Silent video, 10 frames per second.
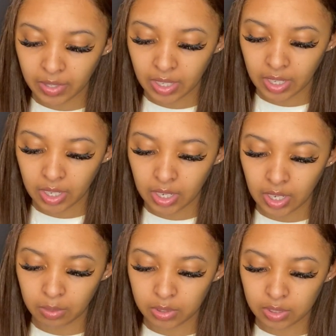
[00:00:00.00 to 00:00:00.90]
and
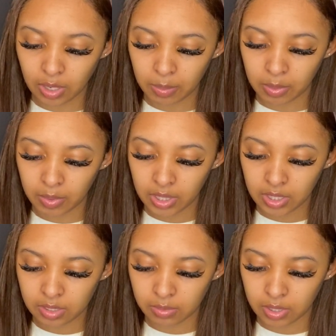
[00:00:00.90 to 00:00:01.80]
I will swap it with
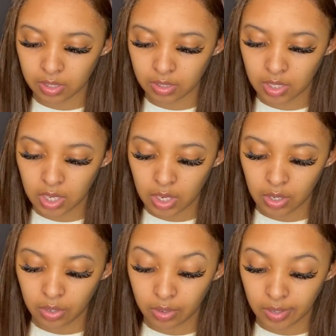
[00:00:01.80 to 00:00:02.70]
this one.
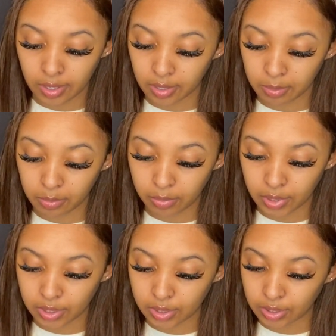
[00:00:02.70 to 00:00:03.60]
Or I could
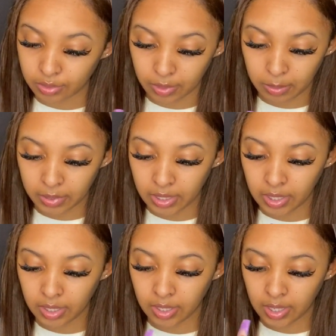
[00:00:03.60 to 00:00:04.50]
press swap
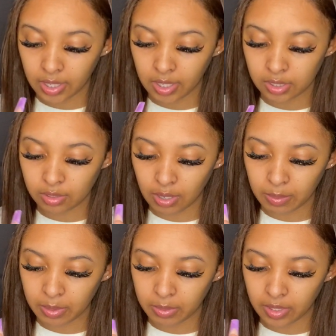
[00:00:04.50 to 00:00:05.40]
again and
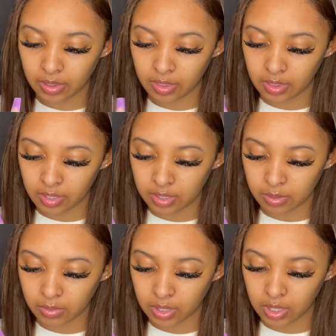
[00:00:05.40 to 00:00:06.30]
swap it with
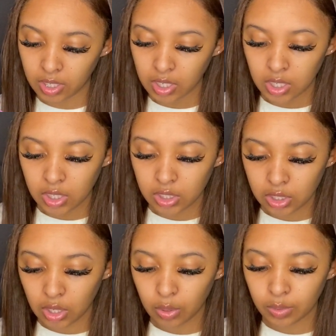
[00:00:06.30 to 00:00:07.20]
this one.
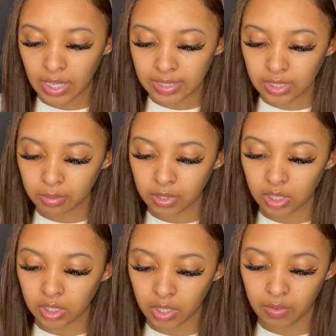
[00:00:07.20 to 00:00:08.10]
So that's how I'm going
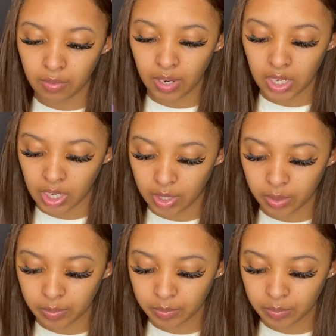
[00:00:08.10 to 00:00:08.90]
to leave it right now.